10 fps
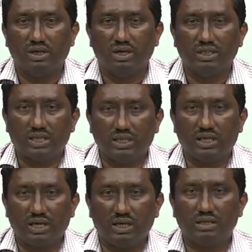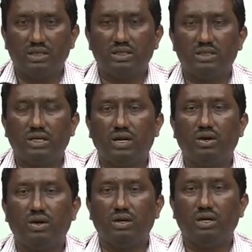in such a condition this shall
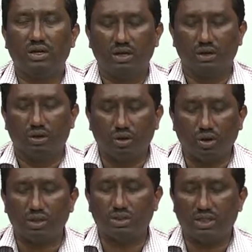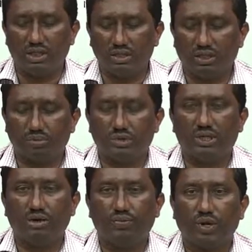not cause disruption